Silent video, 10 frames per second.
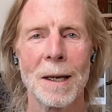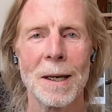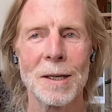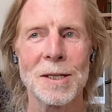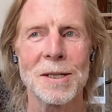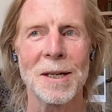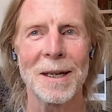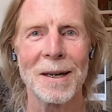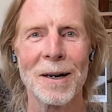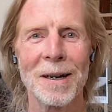It's
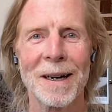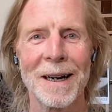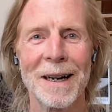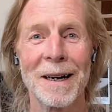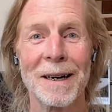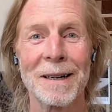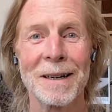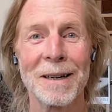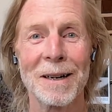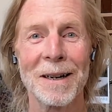a
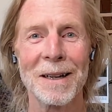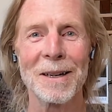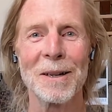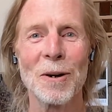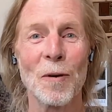little